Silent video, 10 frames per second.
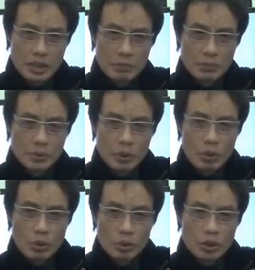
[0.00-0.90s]

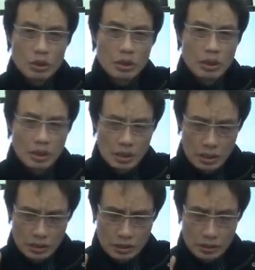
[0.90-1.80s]
modern ideas about
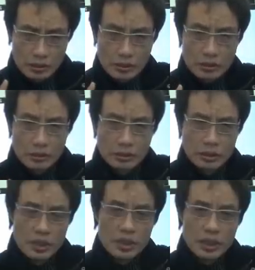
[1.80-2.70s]
women,
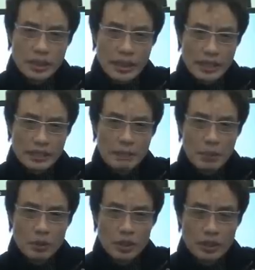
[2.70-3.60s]
the truth about the
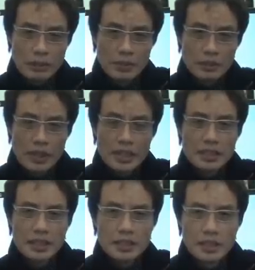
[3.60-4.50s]
oppressed
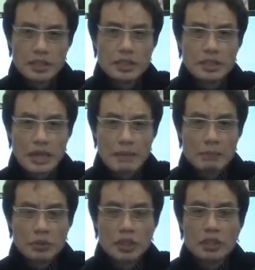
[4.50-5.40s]
women of the
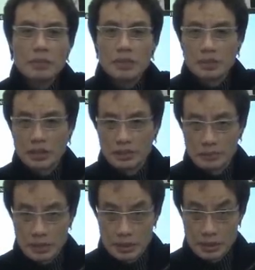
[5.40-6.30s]
past would have been
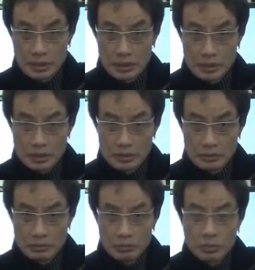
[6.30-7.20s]
unjustly
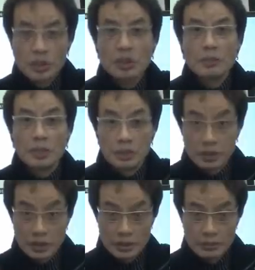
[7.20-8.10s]
buried.
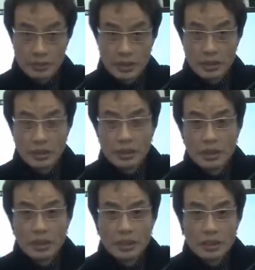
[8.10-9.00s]
Thus,
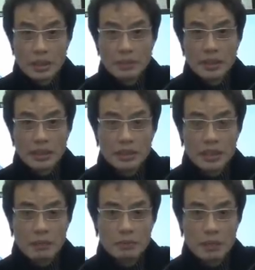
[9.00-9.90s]
although current
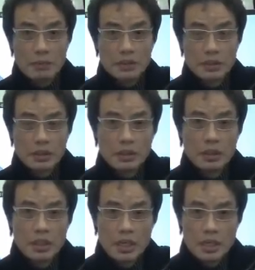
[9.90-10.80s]
society may not see a
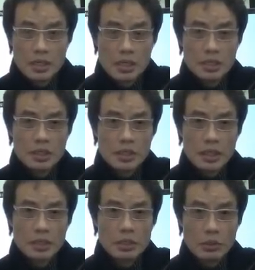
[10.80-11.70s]
relevant picture of
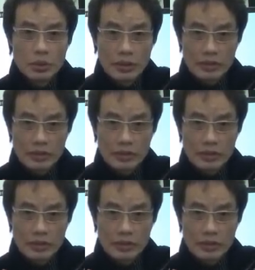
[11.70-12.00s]
itself